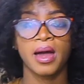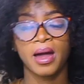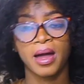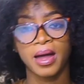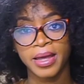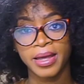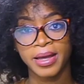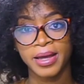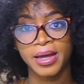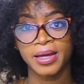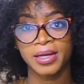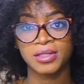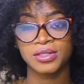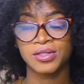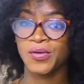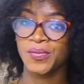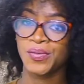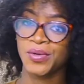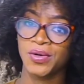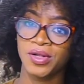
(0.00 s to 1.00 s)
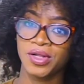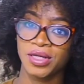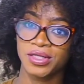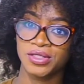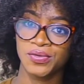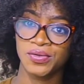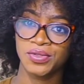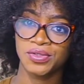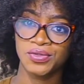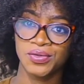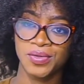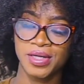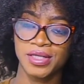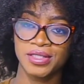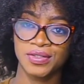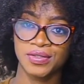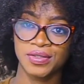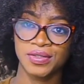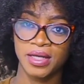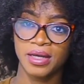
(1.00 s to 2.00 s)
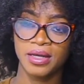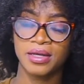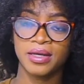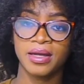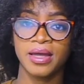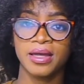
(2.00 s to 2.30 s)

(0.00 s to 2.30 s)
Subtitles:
Hi guys, hope you all are doing great today,